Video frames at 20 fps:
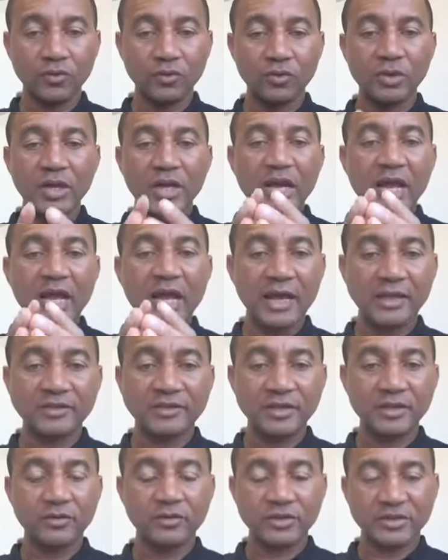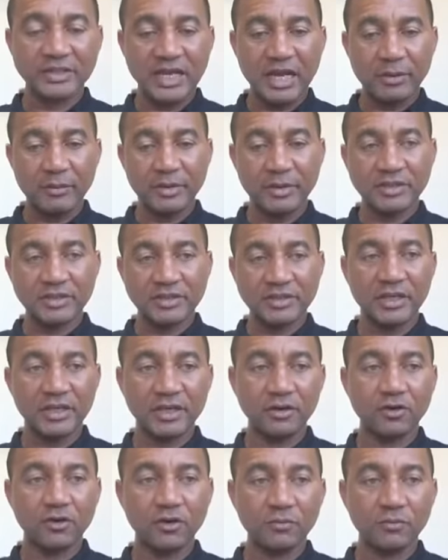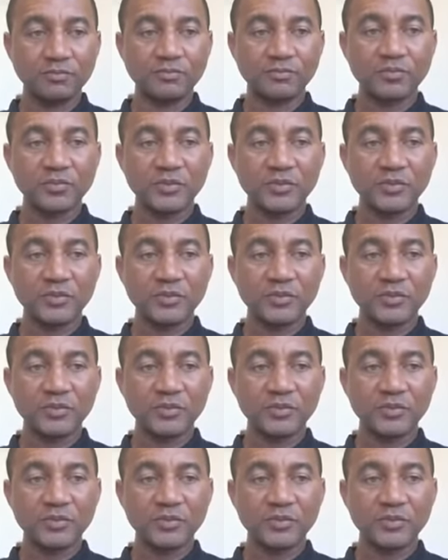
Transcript: you as a retirement income.